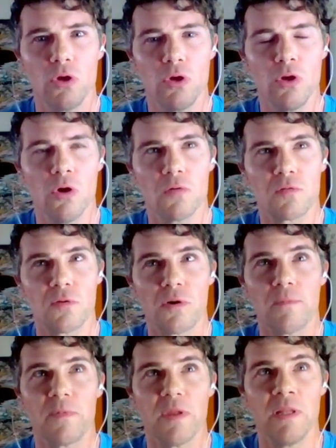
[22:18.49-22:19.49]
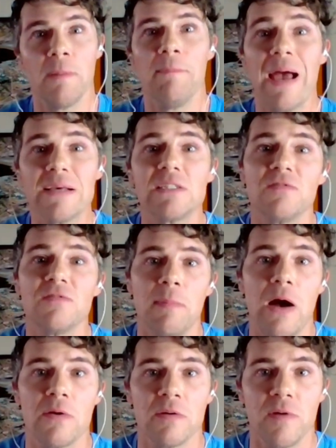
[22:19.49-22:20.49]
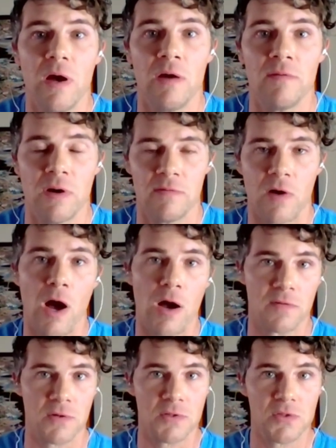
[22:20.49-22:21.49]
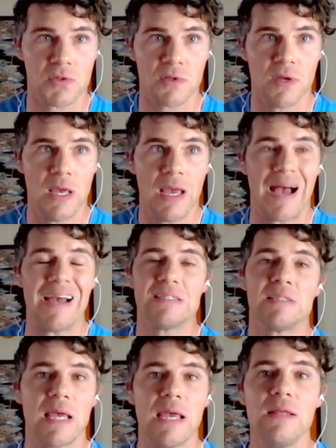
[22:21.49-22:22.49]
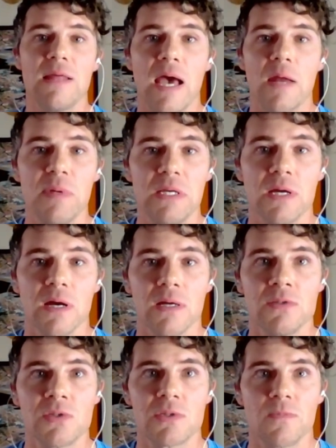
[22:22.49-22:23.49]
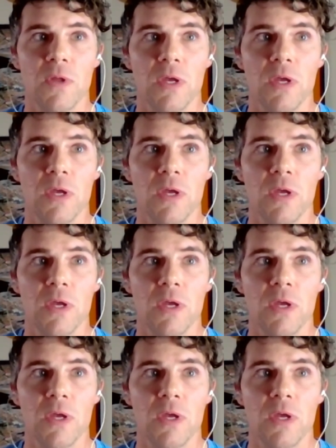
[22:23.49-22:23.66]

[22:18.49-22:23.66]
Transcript: you know, for the massive amount of, of, of offers, I say that because